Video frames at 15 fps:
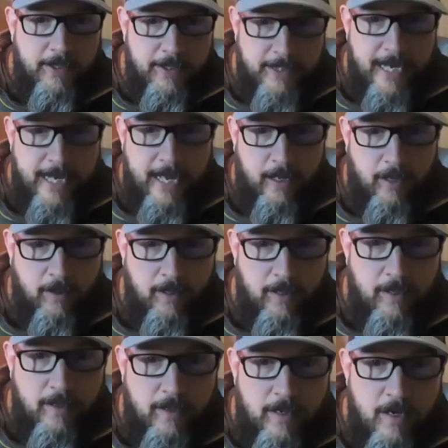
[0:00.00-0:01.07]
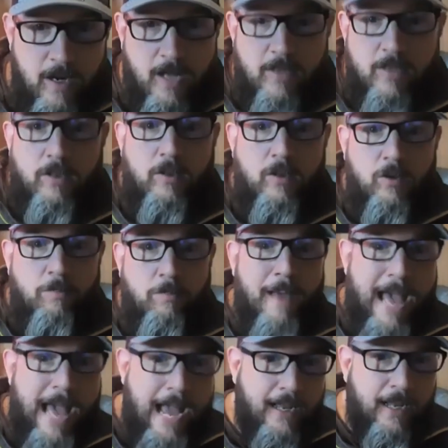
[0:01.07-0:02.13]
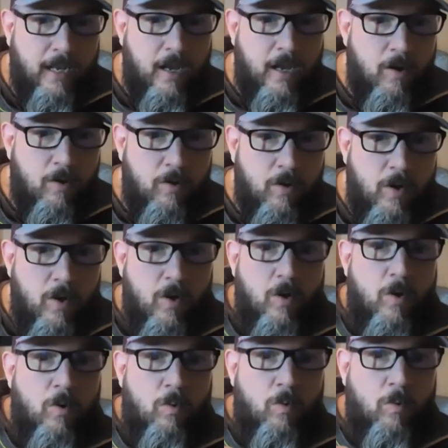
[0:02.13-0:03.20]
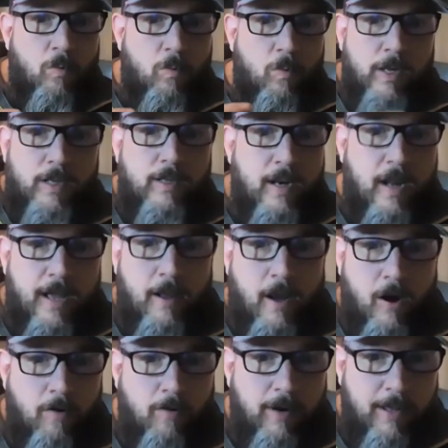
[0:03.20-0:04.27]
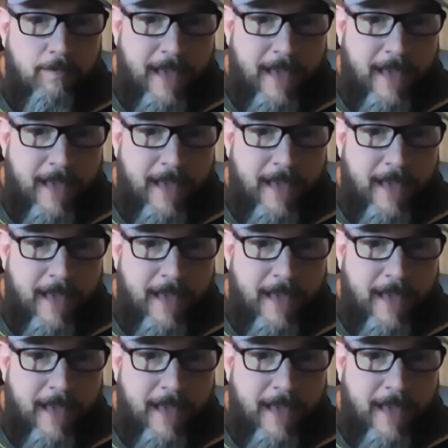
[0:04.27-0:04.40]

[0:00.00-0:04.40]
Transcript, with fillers: sell, not to look back and go, what did I already